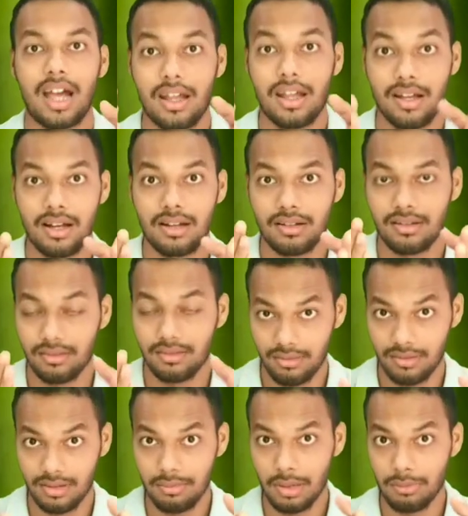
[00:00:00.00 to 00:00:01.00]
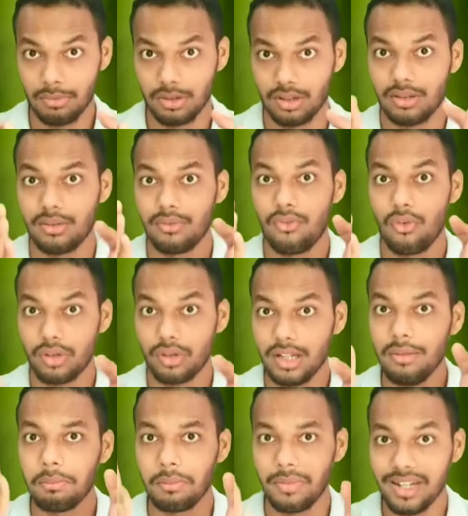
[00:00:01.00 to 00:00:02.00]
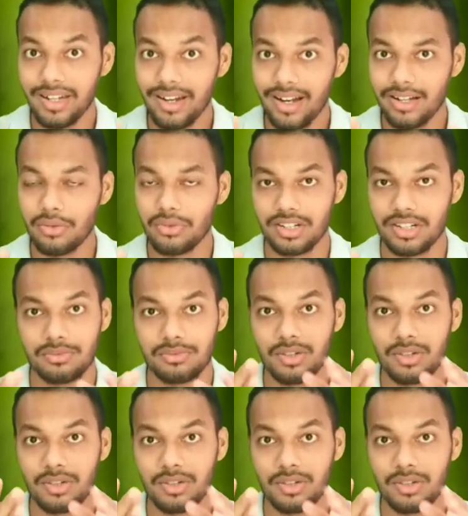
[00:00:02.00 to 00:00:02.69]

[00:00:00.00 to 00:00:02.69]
I remember 14 mineral nutrients,